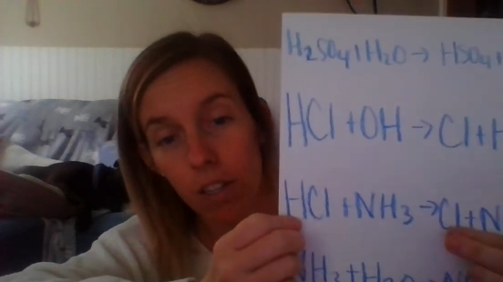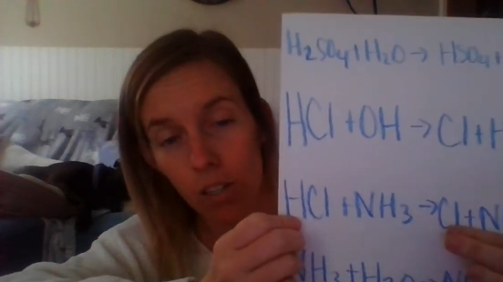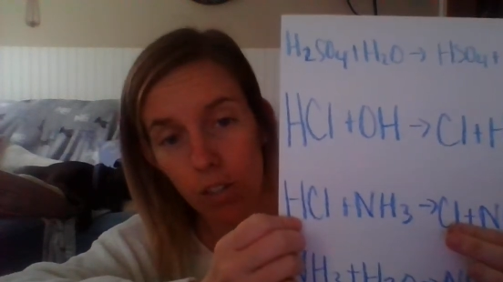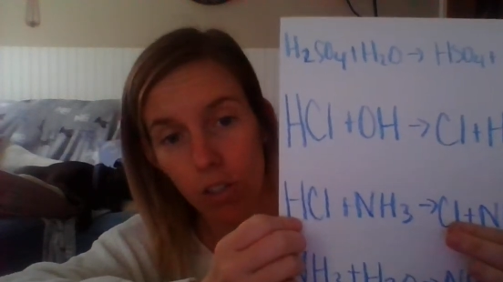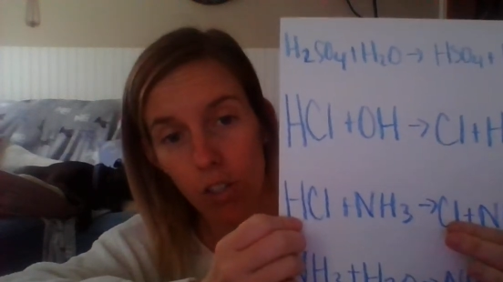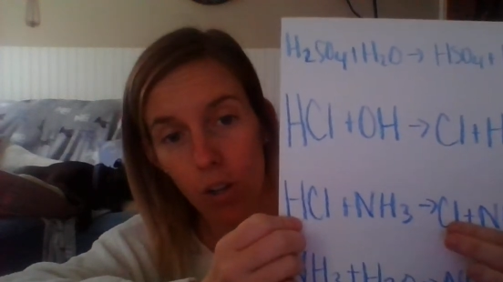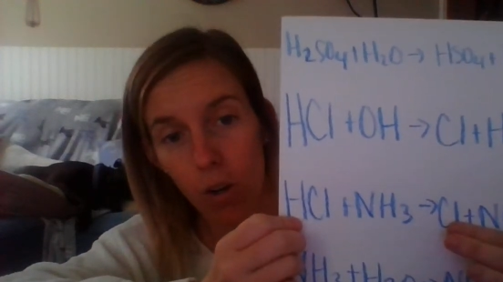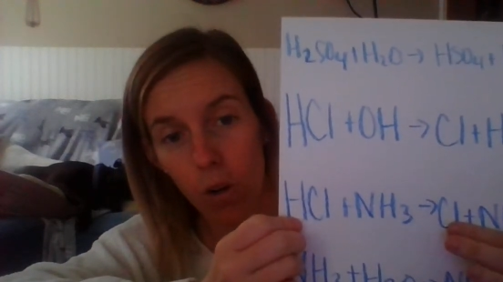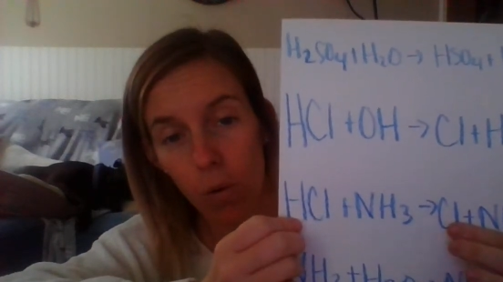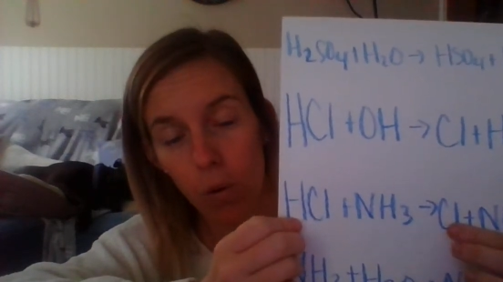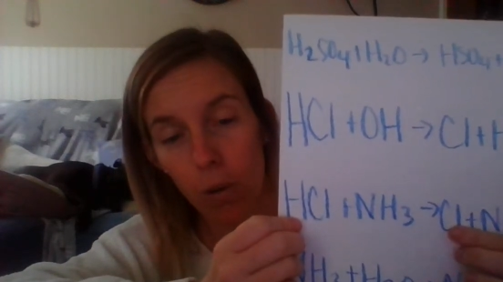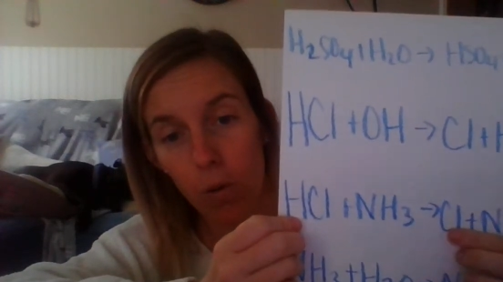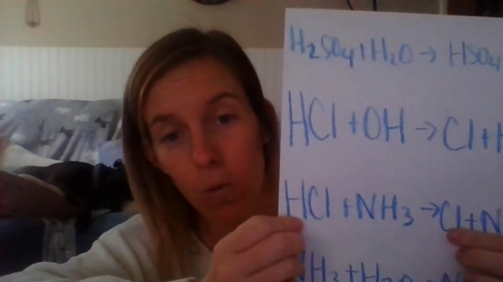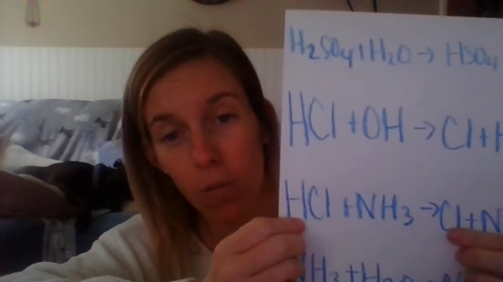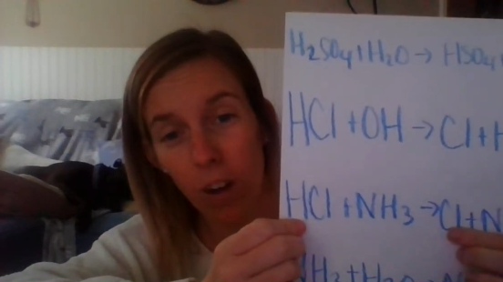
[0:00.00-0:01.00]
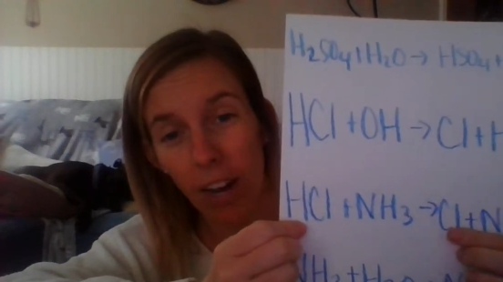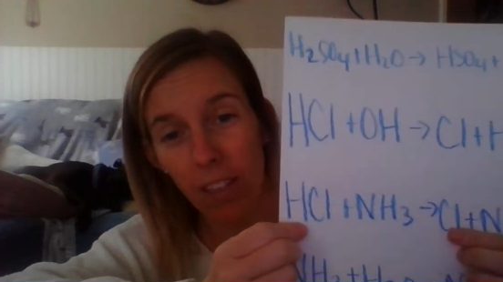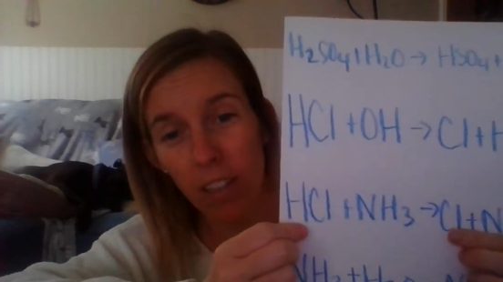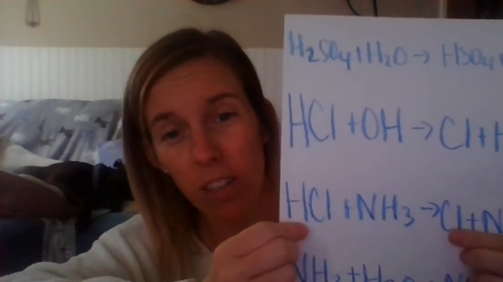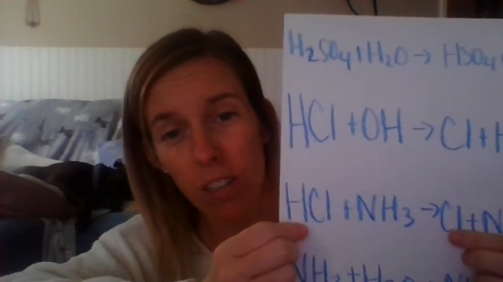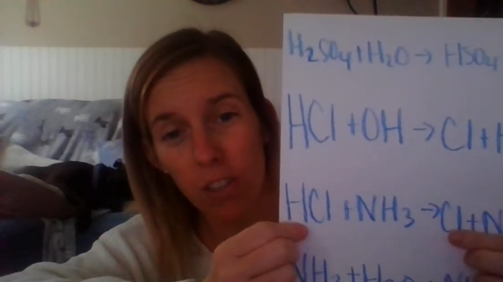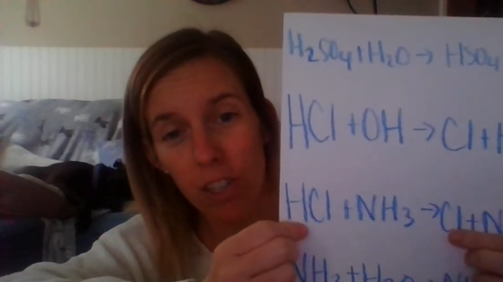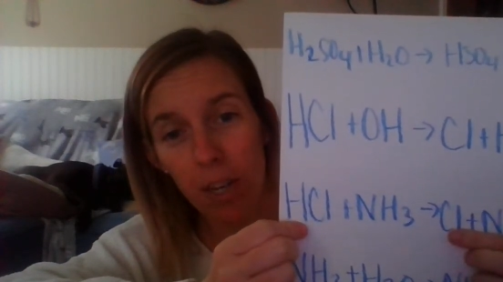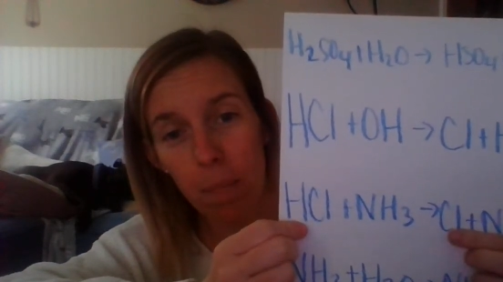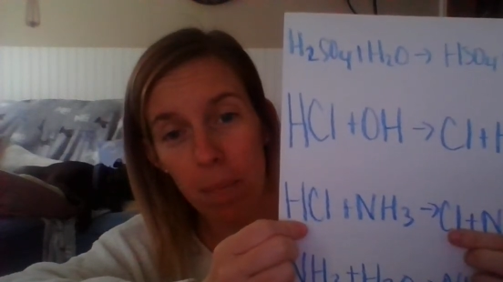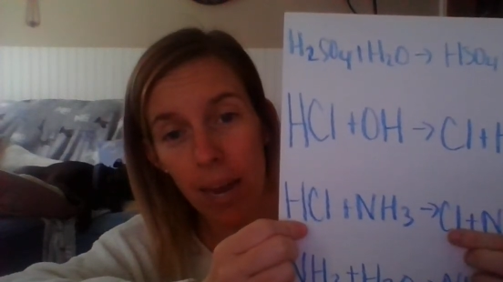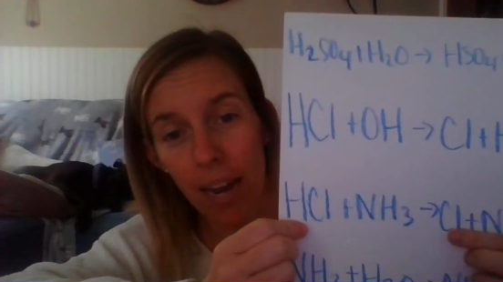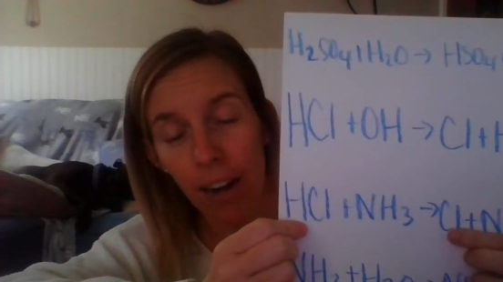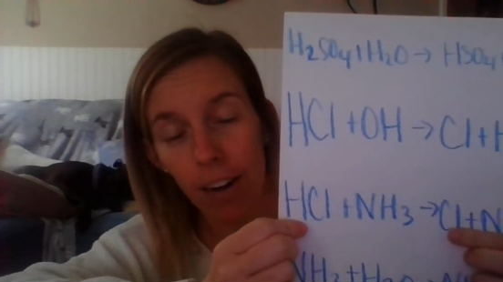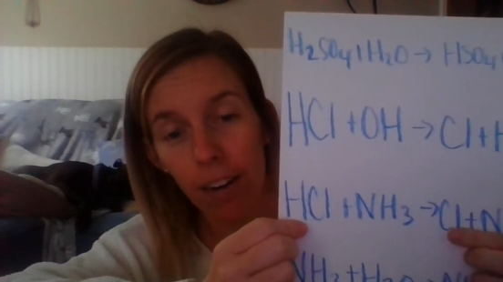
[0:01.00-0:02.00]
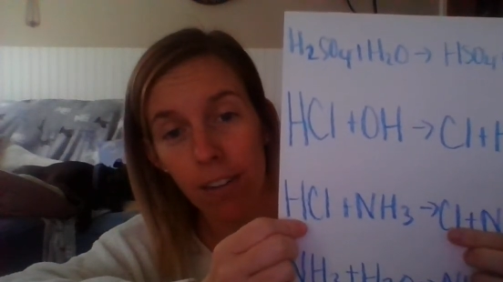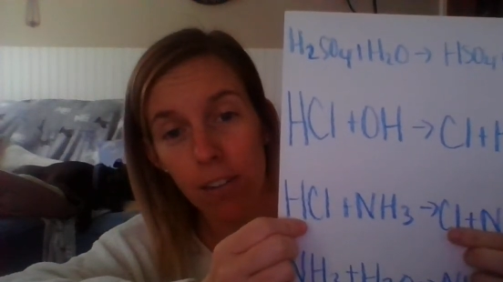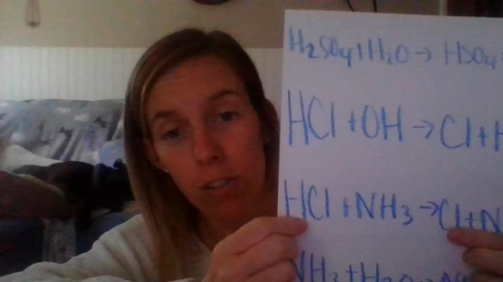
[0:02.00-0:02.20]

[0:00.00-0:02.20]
So you find the conjugate pair,